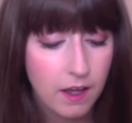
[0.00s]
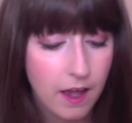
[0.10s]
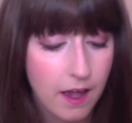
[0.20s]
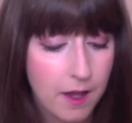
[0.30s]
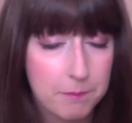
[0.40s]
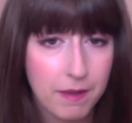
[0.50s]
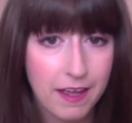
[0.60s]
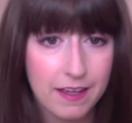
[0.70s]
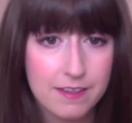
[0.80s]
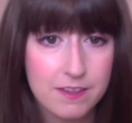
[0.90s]

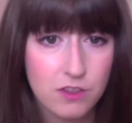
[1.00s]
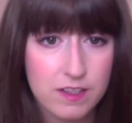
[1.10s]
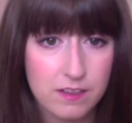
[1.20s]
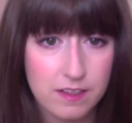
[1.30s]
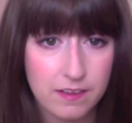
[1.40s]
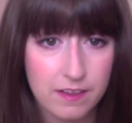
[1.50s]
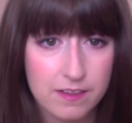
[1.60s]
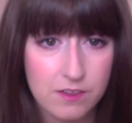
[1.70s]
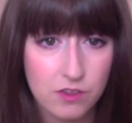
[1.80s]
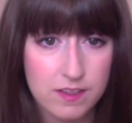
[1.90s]
It just looks like
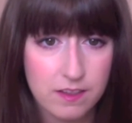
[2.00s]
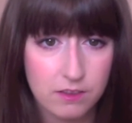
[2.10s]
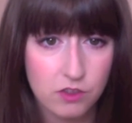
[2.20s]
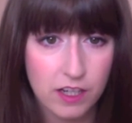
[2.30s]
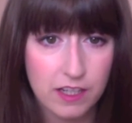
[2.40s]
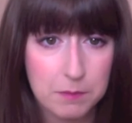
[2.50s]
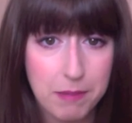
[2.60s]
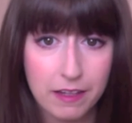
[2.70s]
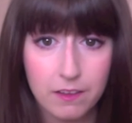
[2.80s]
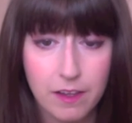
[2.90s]
this. It's just a shiny
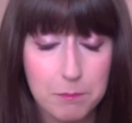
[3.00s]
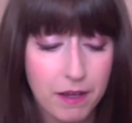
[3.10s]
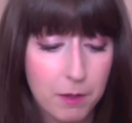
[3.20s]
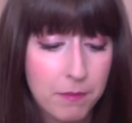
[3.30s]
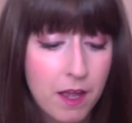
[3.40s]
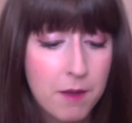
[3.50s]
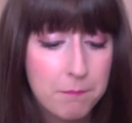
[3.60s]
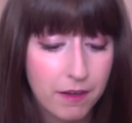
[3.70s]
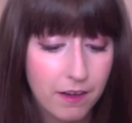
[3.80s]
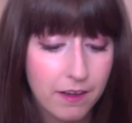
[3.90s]
pink lip balm,
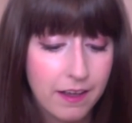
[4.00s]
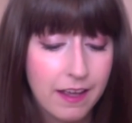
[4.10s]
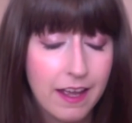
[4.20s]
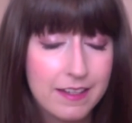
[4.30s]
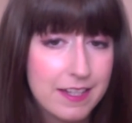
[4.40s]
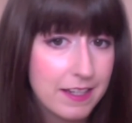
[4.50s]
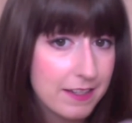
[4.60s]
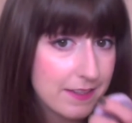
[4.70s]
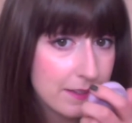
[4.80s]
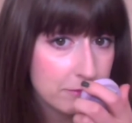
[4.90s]
but it
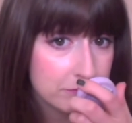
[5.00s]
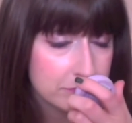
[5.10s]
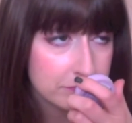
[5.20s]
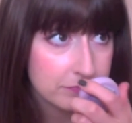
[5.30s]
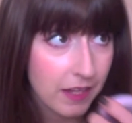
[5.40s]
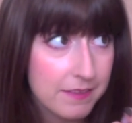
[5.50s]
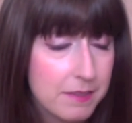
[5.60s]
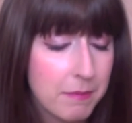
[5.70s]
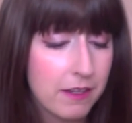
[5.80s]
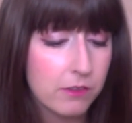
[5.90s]
tastes and
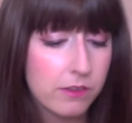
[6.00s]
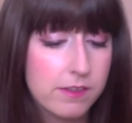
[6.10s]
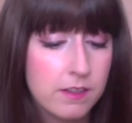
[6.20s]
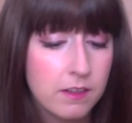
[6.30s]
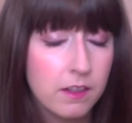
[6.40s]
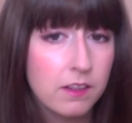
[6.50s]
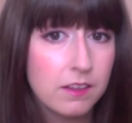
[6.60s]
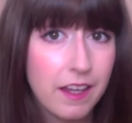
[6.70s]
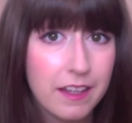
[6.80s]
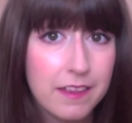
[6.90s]
smells
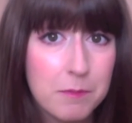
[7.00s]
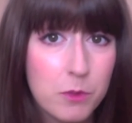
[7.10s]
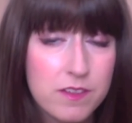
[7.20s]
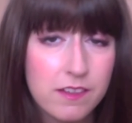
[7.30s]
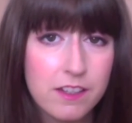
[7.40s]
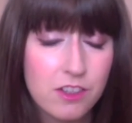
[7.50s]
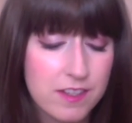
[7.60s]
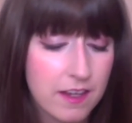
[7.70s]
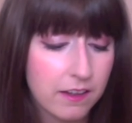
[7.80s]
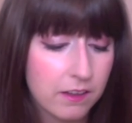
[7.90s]
like the most delicious
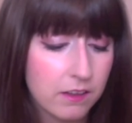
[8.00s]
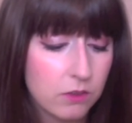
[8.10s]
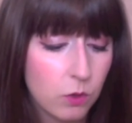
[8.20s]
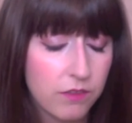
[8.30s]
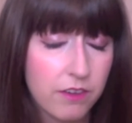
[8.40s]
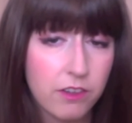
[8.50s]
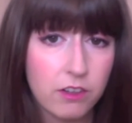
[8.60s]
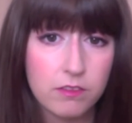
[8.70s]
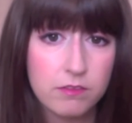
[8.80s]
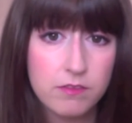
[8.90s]
thing you have
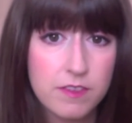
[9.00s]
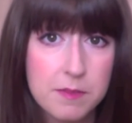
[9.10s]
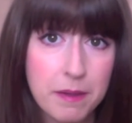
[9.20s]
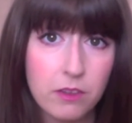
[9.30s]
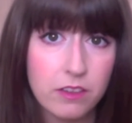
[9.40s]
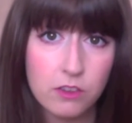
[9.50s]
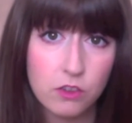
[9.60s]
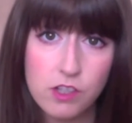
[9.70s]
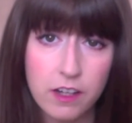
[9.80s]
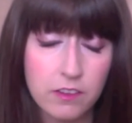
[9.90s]
ever smelled in your
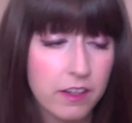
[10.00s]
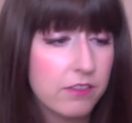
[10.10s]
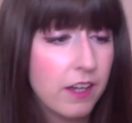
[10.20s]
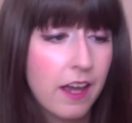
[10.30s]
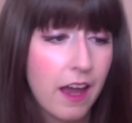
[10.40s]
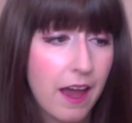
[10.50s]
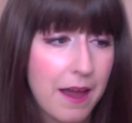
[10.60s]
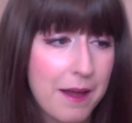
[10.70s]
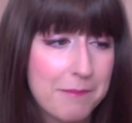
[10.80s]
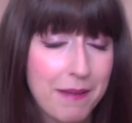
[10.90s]
entire life.
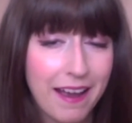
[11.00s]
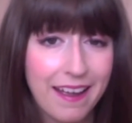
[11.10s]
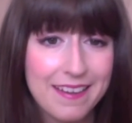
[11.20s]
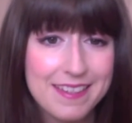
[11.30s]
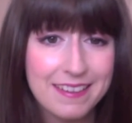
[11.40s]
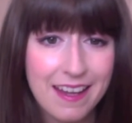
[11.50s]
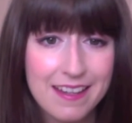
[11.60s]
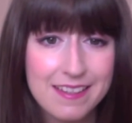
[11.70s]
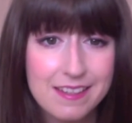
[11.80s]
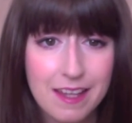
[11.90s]
It is the
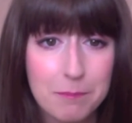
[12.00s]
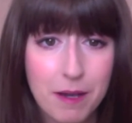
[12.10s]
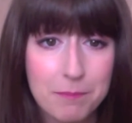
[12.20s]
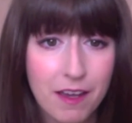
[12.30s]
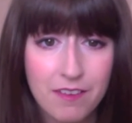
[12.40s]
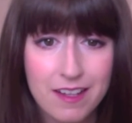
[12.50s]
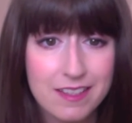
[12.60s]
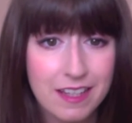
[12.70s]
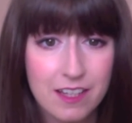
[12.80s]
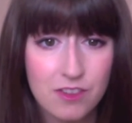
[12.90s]
nicest lip balm that I've had
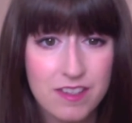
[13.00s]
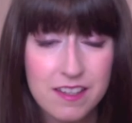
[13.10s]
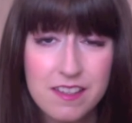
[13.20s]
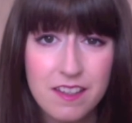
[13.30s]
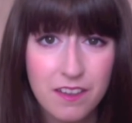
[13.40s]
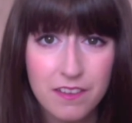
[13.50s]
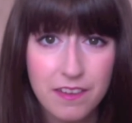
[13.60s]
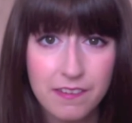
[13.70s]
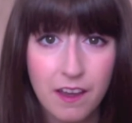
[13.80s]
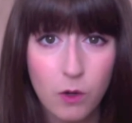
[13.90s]
in ages. This is another
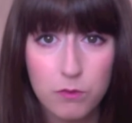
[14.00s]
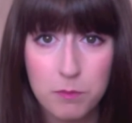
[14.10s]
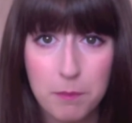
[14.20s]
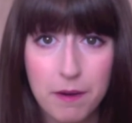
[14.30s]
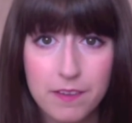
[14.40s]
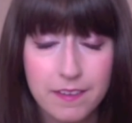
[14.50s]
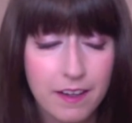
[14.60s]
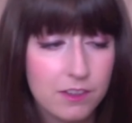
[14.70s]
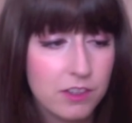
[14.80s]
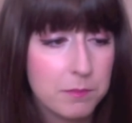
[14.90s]
thing that I got for my birthday
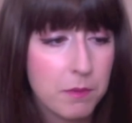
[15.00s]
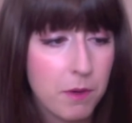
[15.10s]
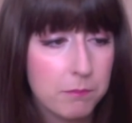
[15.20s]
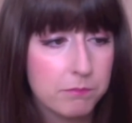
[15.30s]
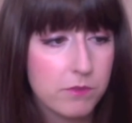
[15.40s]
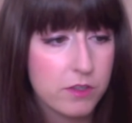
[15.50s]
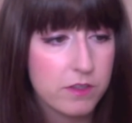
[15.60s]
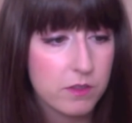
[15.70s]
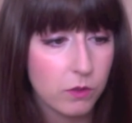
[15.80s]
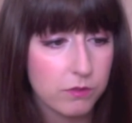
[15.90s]
actually. My mum
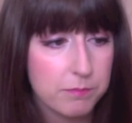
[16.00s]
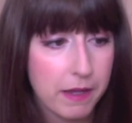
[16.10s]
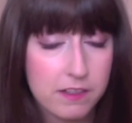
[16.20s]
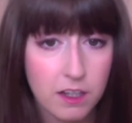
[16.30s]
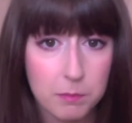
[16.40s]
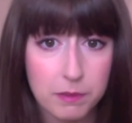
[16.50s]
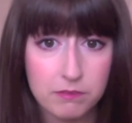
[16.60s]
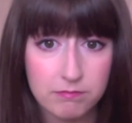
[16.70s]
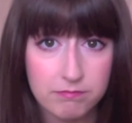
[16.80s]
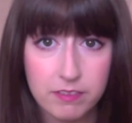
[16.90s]
just sort of picked it up
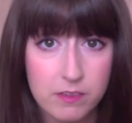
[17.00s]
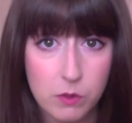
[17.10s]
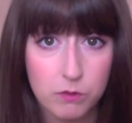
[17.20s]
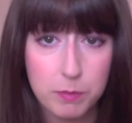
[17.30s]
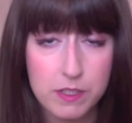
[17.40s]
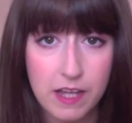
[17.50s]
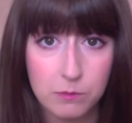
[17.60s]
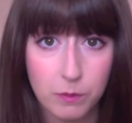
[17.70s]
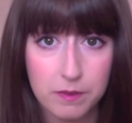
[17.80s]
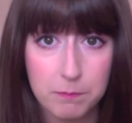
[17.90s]
and sort of put it
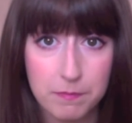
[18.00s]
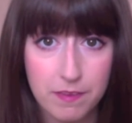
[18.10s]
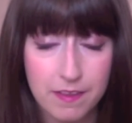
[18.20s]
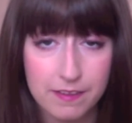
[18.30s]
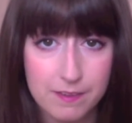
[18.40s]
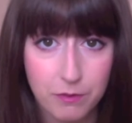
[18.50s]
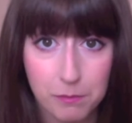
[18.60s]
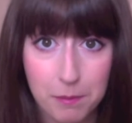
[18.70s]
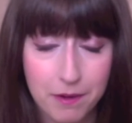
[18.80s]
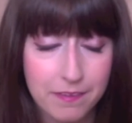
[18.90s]
in with the things for
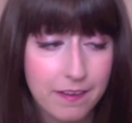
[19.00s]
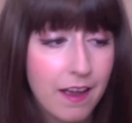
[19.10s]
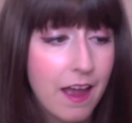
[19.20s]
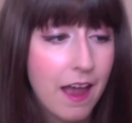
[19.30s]
my birthday.